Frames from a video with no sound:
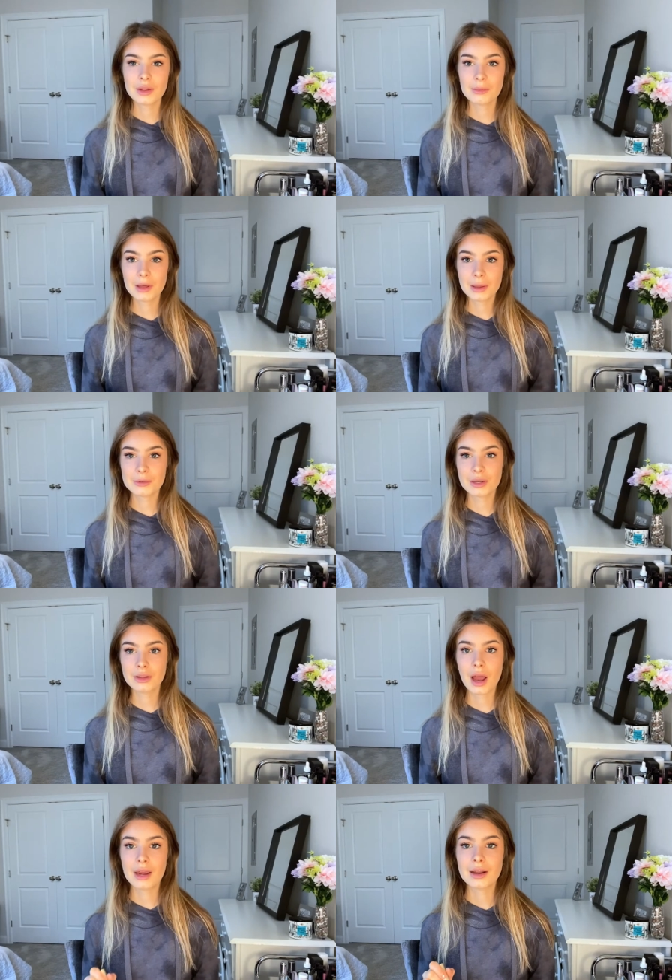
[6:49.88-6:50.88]
that my lips are
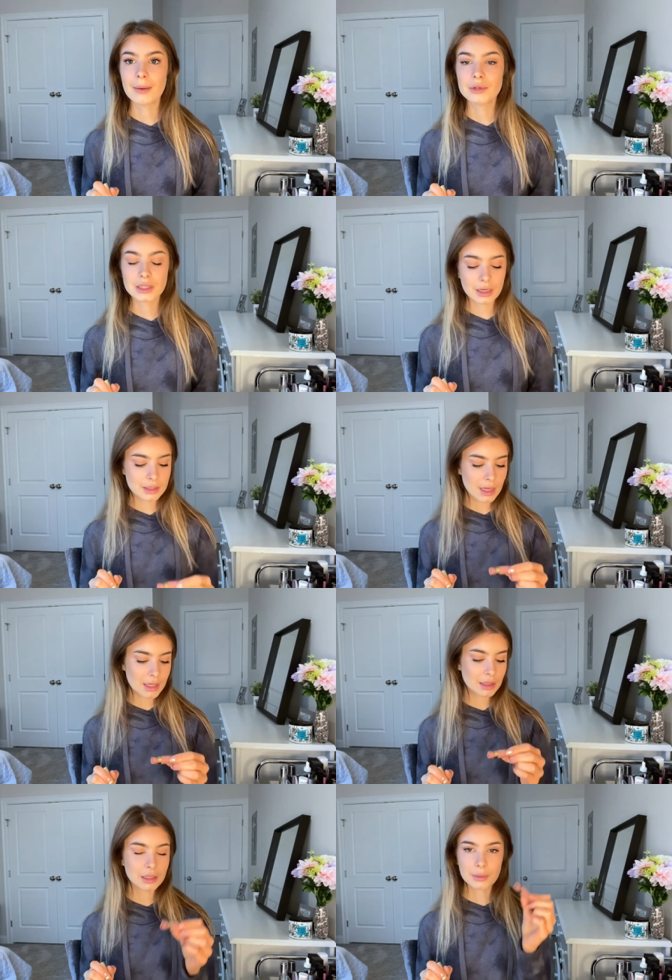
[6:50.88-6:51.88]
lined, I'm just gonna
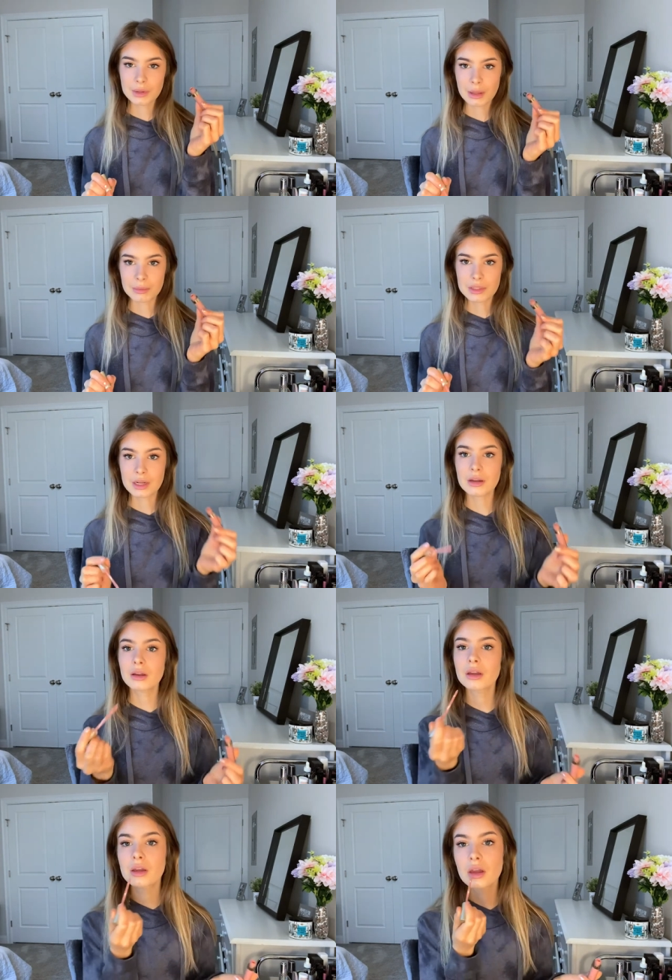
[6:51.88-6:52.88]
take the liquid lipstick,
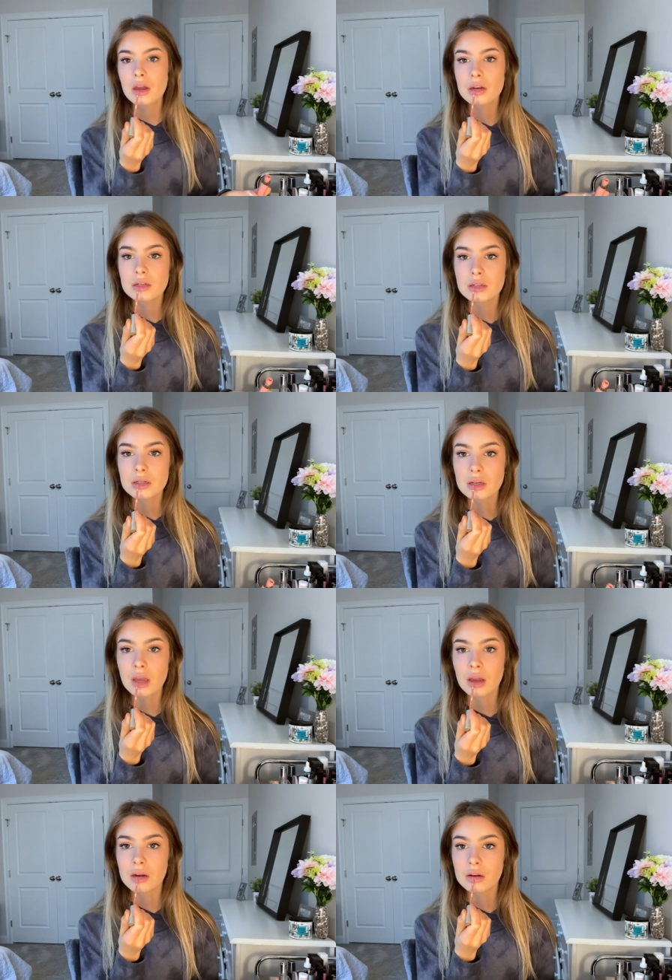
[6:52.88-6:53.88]
just
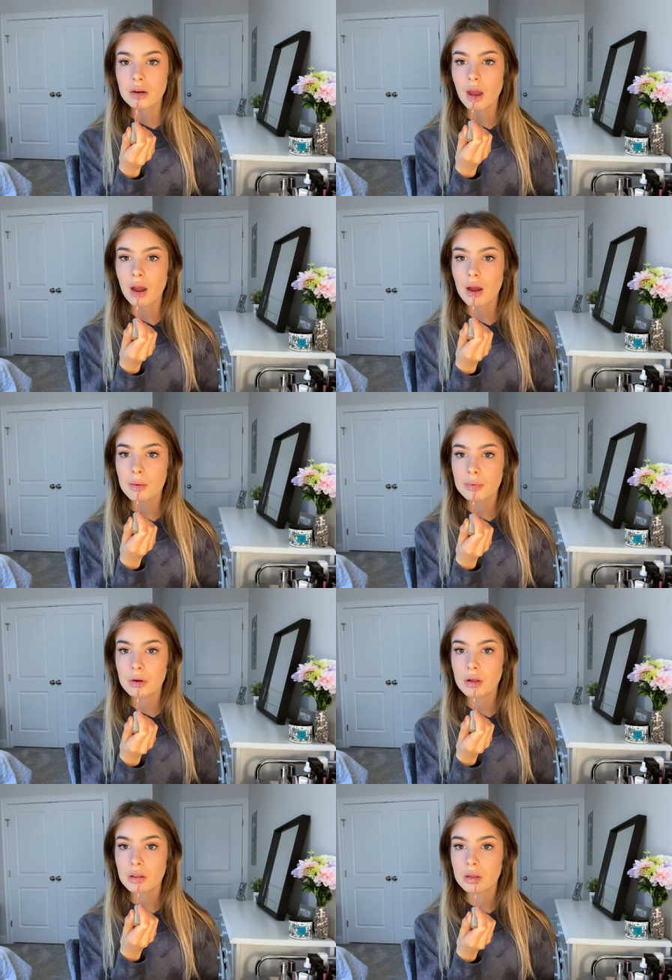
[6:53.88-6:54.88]
again, dab
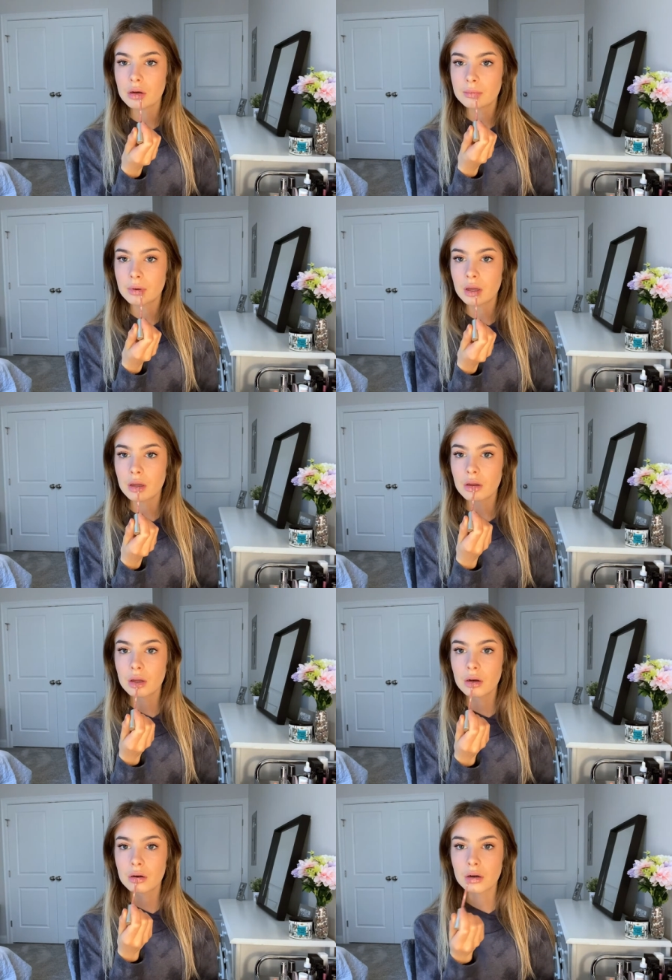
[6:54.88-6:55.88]
a little bit
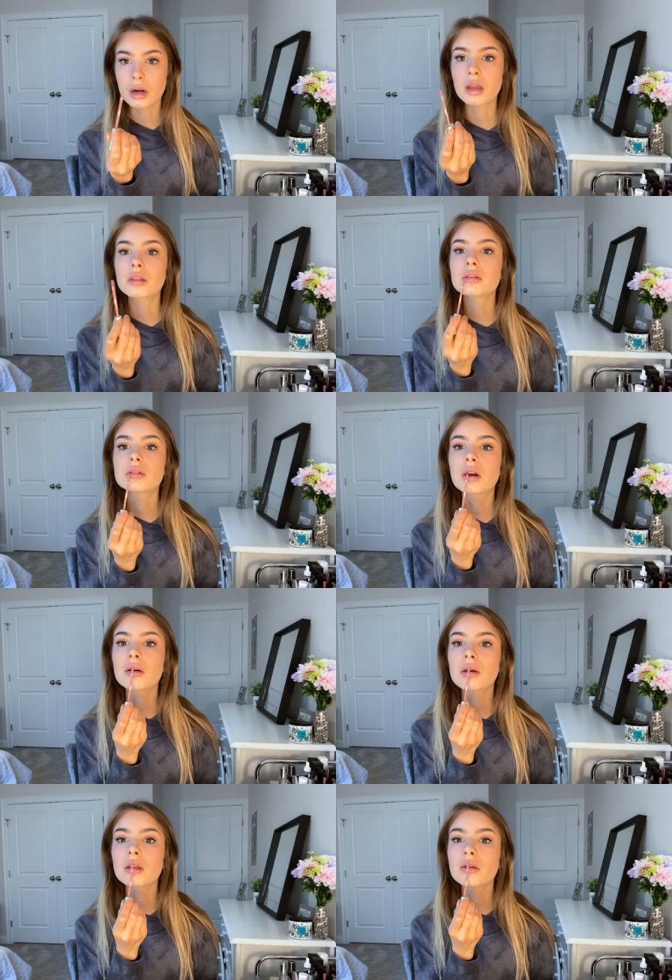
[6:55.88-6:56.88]
right in the center of
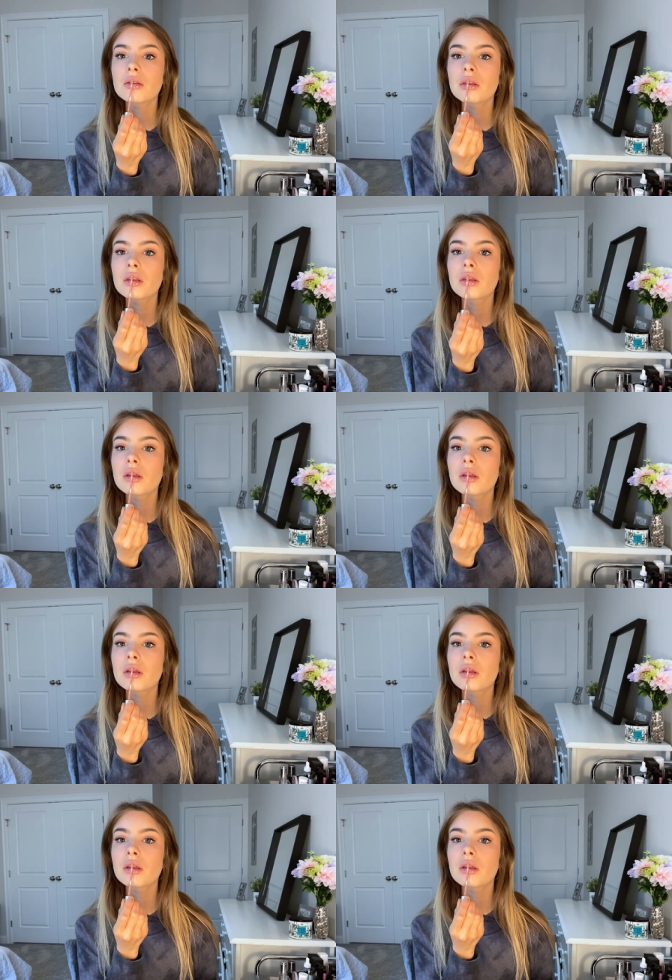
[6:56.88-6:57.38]
my lips.